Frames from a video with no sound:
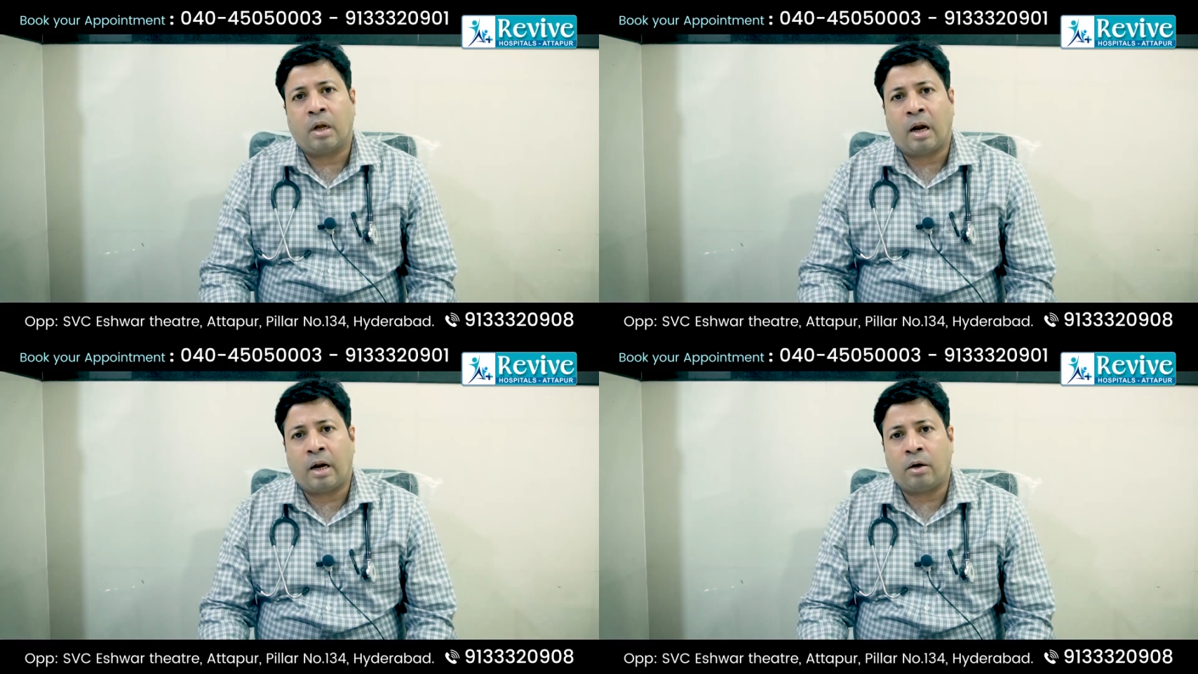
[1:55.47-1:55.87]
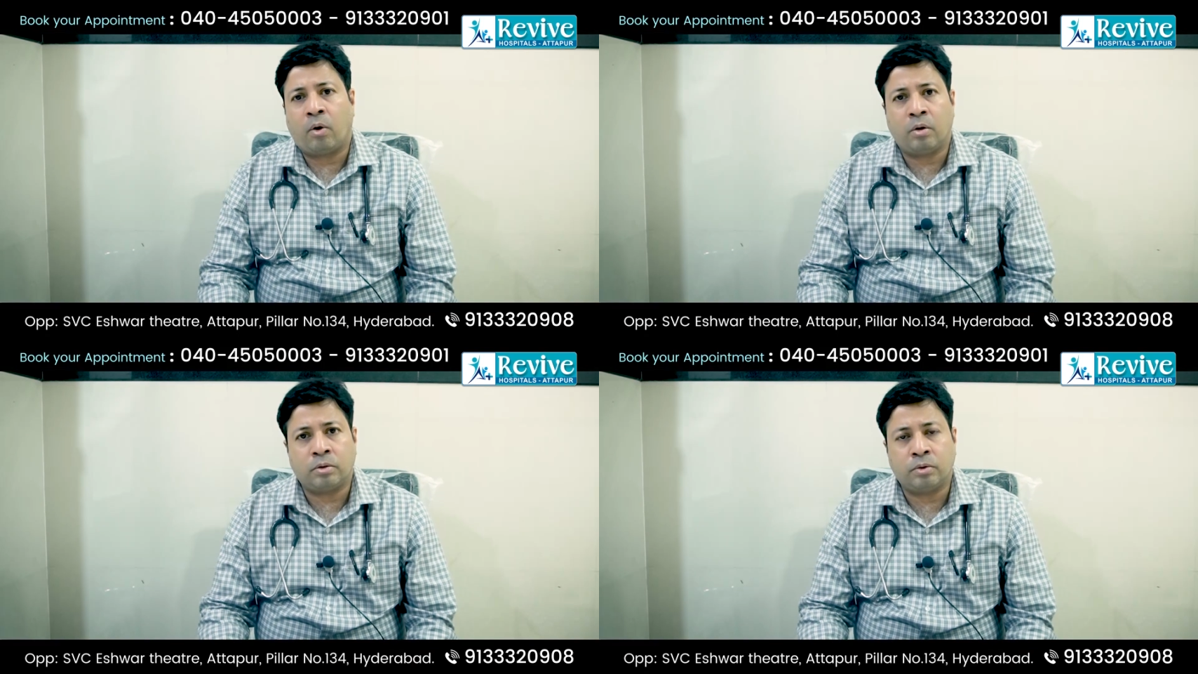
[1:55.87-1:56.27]
And
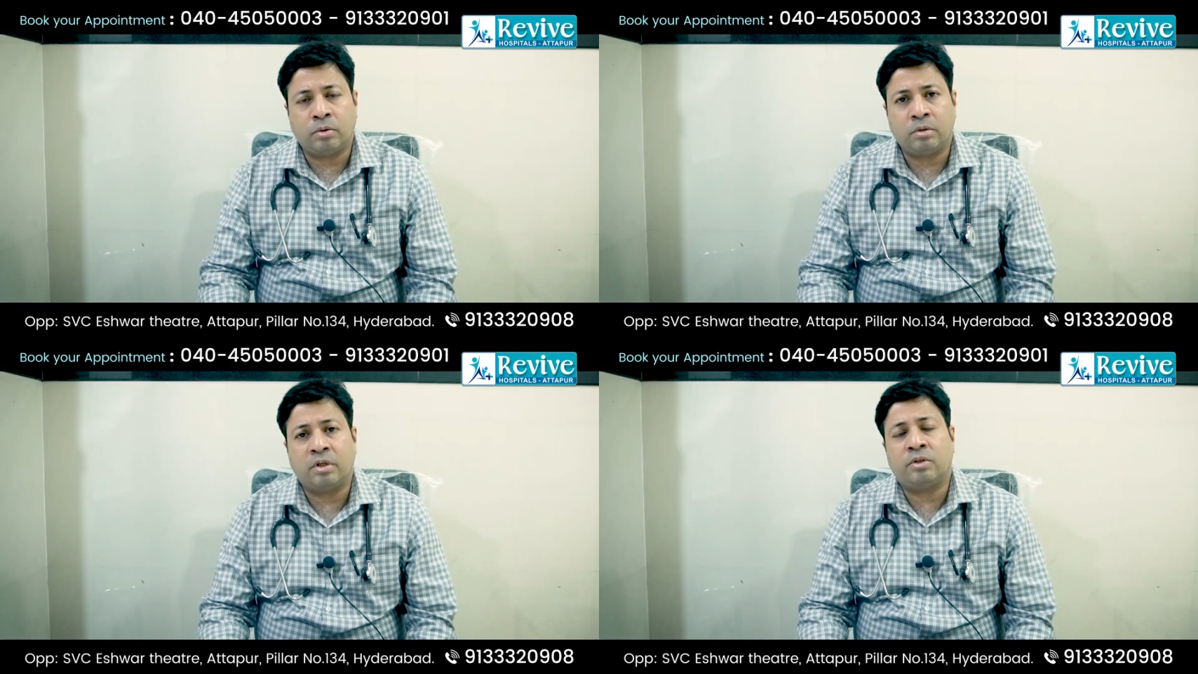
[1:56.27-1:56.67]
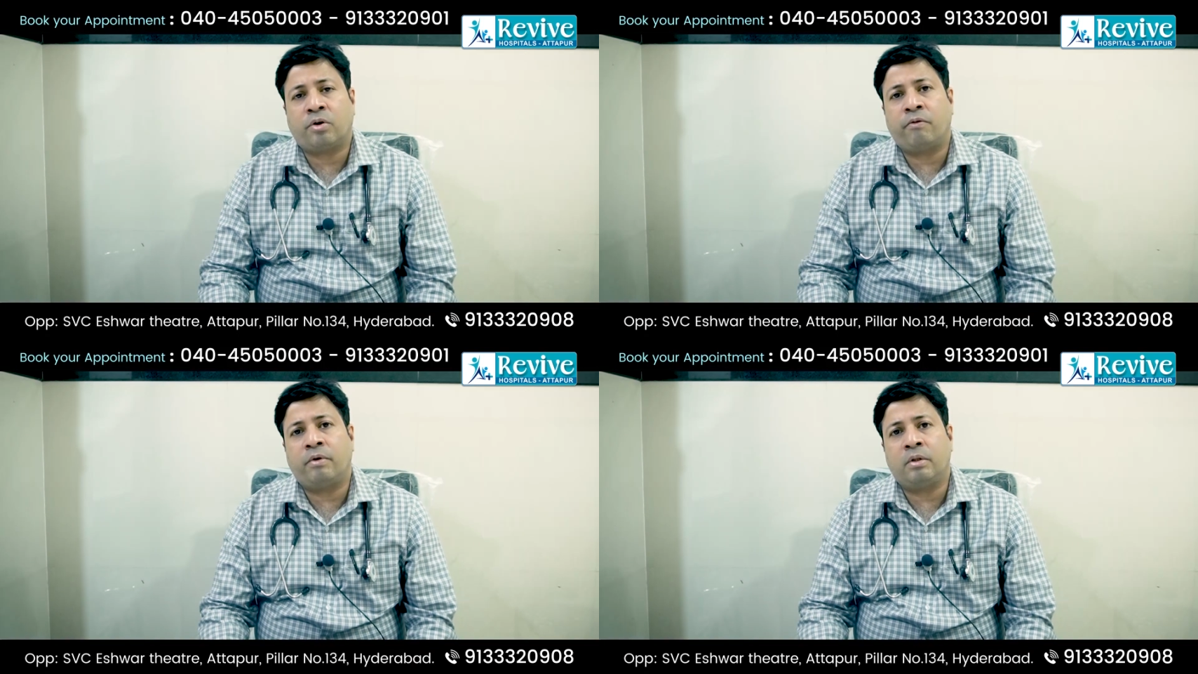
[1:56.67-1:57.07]
also, the risk
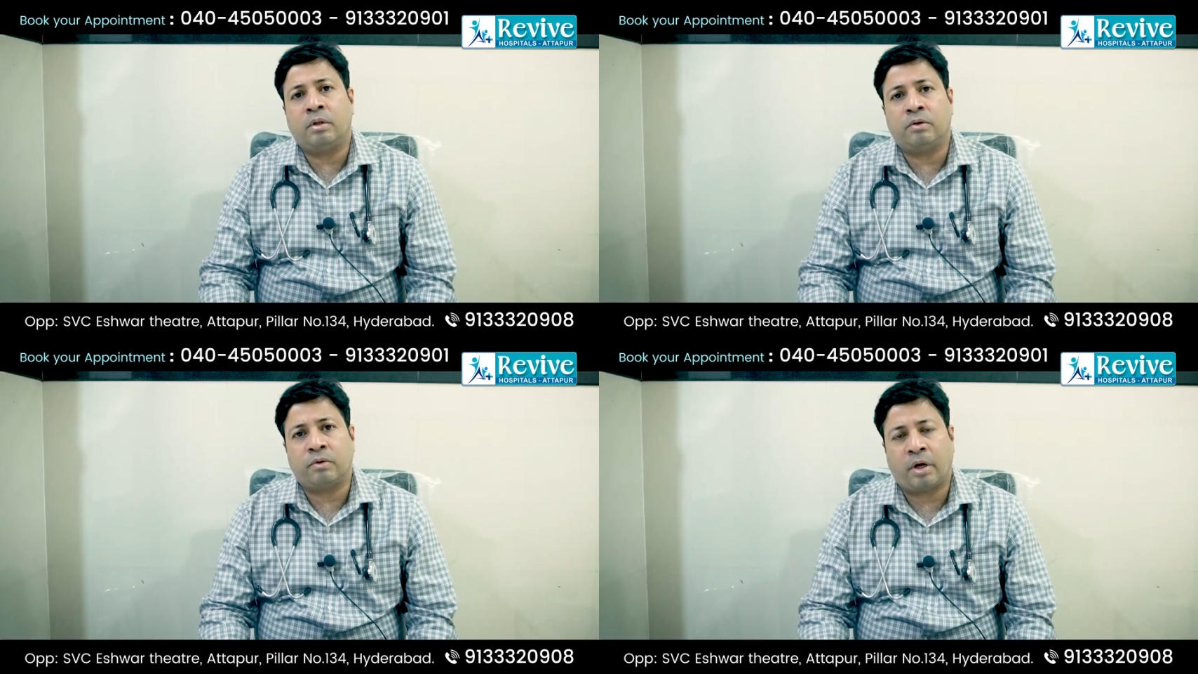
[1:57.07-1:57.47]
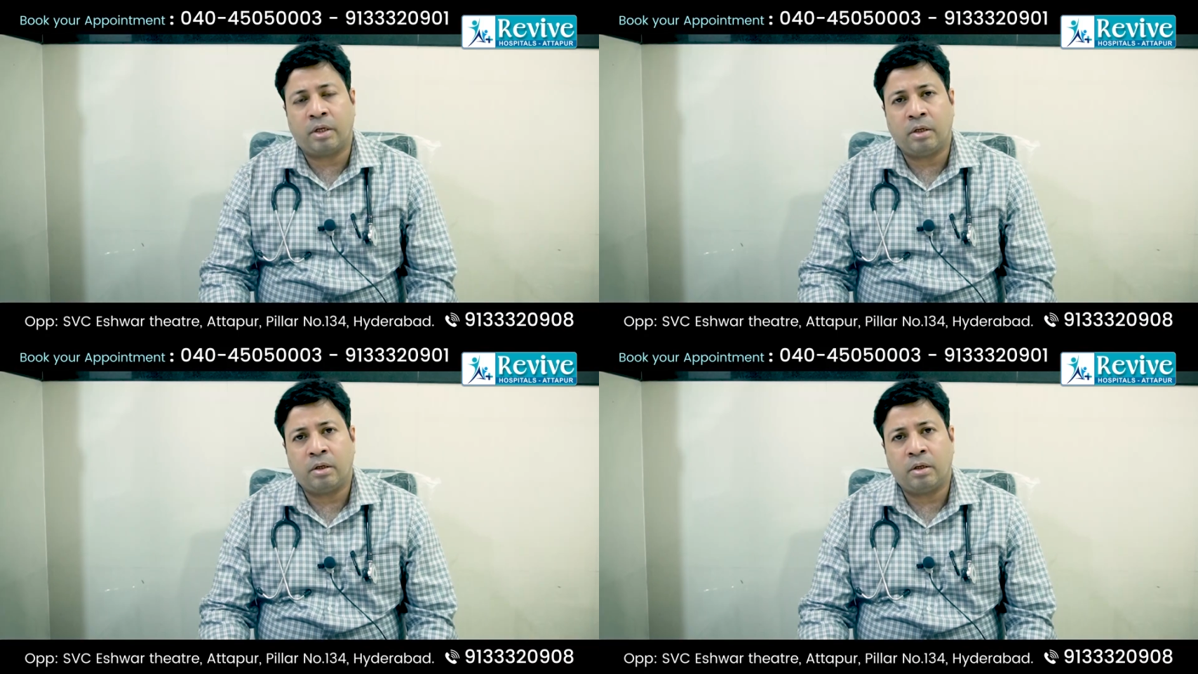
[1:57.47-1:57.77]
of death is high